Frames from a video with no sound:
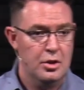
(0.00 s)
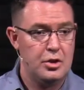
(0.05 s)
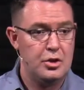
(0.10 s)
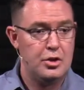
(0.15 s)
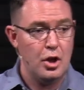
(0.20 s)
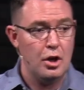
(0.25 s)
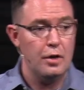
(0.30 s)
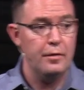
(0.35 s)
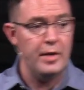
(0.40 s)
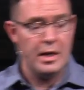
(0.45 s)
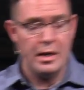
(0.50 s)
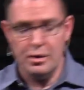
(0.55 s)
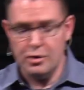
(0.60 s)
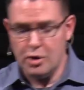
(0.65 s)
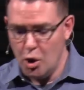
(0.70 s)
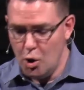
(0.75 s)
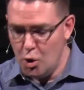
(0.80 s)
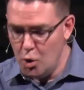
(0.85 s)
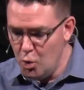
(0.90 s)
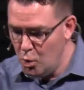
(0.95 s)
Serving
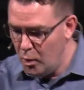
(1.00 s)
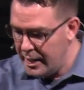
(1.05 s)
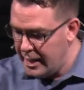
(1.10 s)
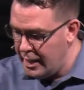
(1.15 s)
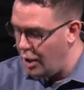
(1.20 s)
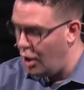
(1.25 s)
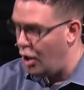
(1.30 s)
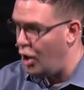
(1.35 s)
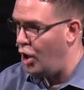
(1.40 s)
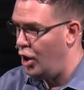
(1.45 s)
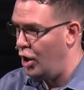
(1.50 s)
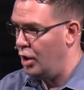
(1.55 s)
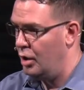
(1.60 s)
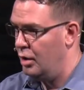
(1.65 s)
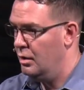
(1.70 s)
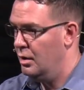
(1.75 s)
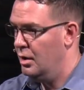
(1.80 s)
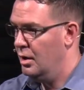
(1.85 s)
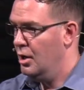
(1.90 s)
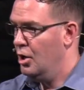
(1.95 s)
is who we are.